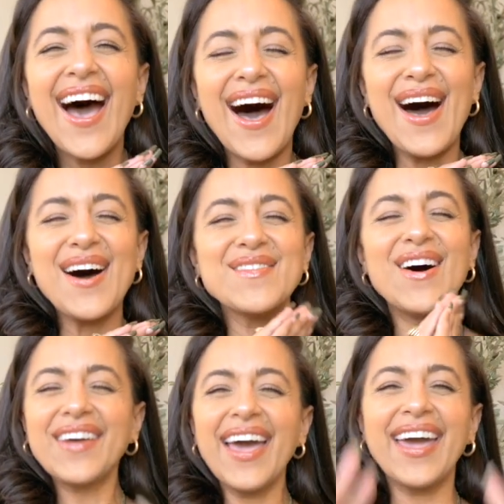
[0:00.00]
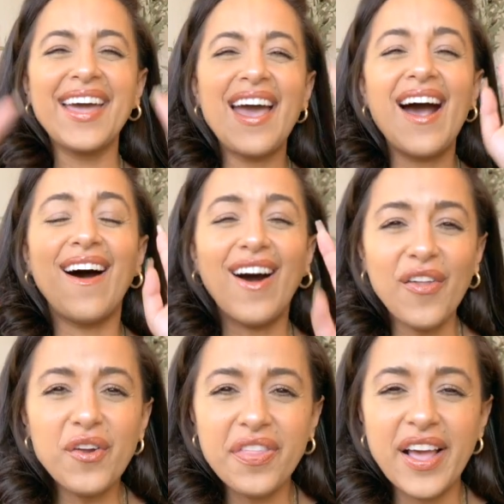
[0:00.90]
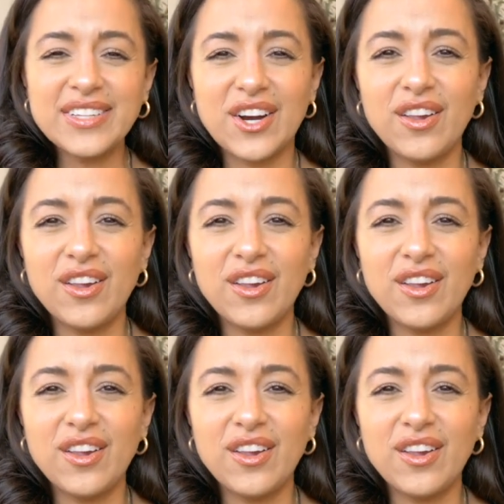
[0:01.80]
Um, okay, other things that